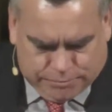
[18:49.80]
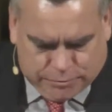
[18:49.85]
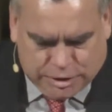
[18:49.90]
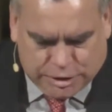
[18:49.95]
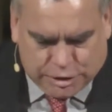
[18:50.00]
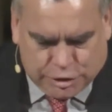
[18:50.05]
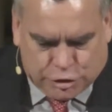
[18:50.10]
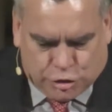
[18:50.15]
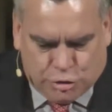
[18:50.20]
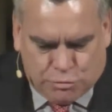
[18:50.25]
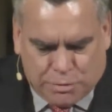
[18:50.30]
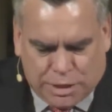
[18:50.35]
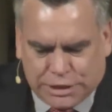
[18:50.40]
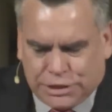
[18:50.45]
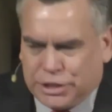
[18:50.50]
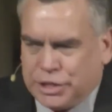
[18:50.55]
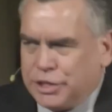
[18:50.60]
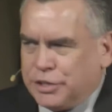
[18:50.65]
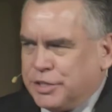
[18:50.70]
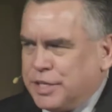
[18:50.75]
Is it too
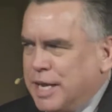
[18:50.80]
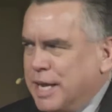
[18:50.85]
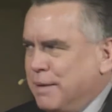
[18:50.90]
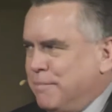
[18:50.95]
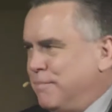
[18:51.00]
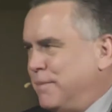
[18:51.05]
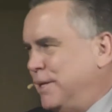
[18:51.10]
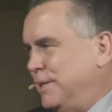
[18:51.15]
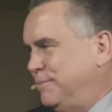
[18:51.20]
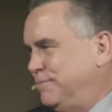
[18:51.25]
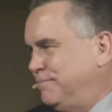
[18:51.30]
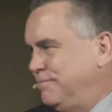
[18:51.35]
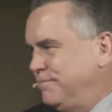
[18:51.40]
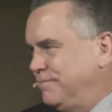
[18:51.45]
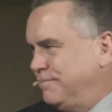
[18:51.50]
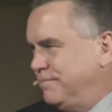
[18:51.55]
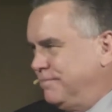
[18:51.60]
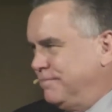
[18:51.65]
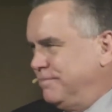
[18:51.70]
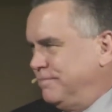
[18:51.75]
much entertainment?
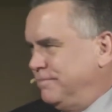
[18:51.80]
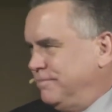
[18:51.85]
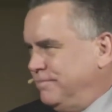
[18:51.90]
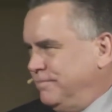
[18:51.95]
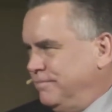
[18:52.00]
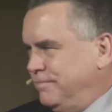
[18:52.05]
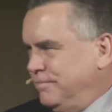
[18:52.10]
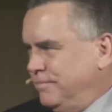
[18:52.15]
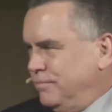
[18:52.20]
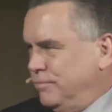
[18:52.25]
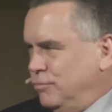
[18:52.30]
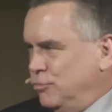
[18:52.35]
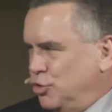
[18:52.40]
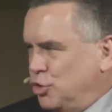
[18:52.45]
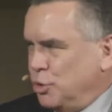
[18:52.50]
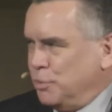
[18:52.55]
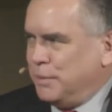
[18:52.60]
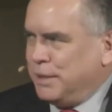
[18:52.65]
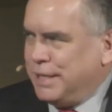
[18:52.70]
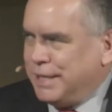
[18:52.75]

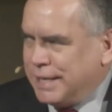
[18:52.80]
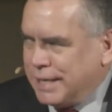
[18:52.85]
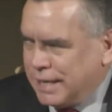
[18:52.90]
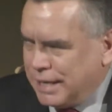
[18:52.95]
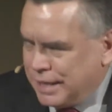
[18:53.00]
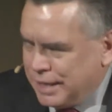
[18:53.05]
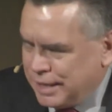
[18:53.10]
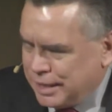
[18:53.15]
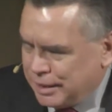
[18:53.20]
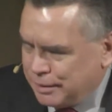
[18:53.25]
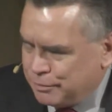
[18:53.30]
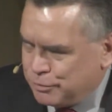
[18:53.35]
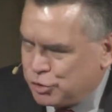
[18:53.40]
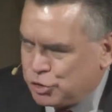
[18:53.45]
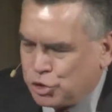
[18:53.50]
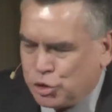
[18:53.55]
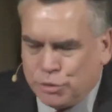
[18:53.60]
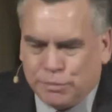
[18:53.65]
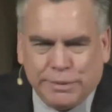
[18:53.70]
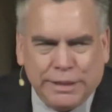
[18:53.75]
Too many games?
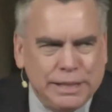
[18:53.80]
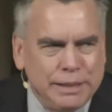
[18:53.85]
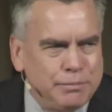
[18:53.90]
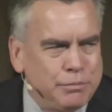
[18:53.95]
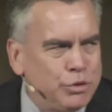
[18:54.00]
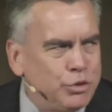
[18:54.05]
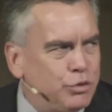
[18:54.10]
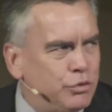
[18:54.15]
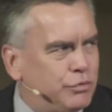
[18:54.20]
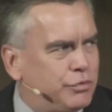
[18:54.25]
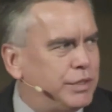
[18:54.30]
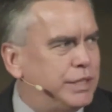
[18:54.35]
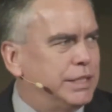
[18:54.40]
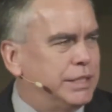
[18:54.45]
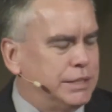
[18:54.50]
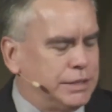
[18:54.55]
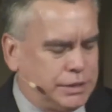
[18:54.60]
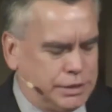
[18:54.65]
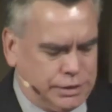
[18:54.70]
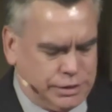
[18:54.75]
Too many
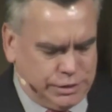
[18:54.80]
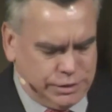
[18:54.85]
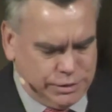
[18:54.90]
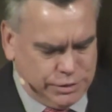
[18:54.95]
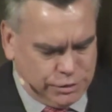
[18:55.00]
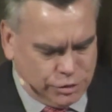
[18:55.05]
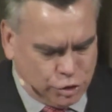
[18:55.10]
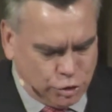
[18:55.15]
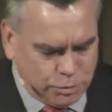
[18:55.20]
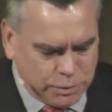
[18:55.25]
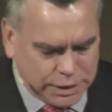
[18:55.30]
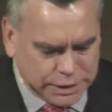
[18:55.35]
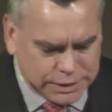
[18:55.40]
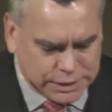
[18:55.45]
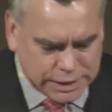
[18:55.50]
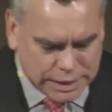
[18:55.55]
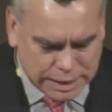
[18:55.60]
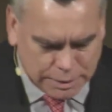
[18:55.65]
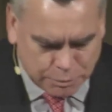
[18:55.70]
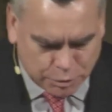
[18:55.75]
movies? Too
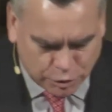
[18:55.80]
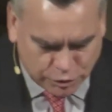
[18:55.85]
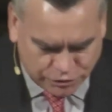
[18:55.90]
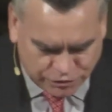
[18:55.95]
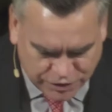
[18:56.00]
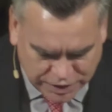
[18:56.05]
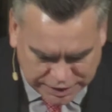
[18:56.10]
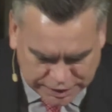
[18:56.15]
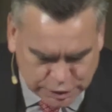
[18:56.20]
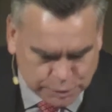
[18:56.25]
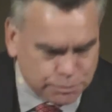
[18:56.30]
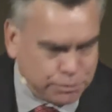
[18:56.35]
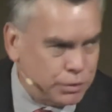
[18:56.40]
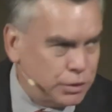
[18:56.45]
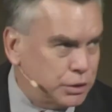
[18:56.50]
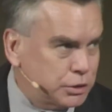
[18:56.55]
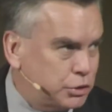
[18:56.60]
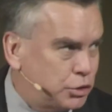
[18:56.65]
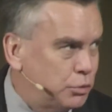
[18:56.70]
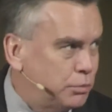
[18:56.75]
much time on
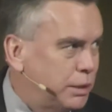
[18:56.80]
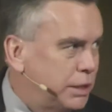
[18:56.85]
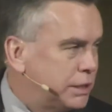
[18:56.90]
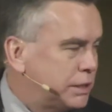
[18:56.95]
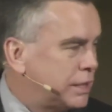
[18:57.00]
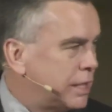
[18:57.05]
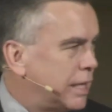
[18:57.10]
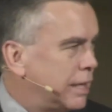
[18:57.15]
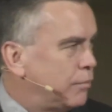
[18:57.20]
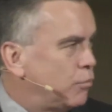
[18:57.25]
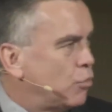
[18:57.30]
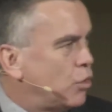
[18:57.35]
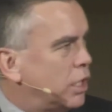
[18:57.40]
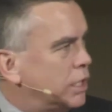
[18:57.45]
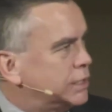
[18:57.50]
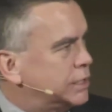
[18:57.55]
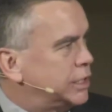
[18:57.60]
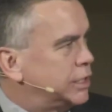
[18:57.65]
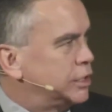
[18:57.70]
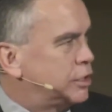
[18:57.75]
Facebook? Too much time
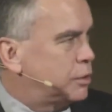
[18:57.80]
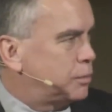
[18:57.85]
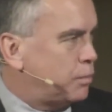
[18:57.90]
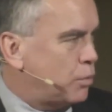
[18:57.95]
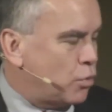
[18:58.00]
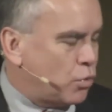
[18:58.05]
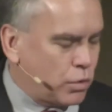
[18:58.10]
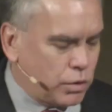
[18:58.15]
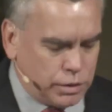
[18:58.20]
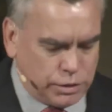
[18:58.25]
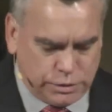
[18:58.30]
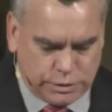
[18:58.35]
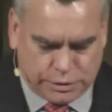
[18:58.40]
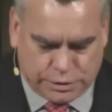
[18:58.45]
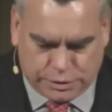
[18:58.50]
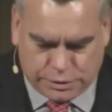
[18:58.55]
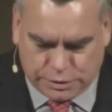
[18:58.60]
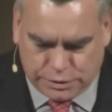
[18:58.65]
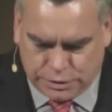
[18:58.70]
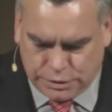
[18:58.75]
watching
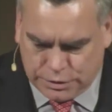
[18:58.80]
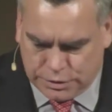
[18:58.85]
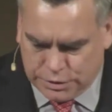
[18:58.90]
sports?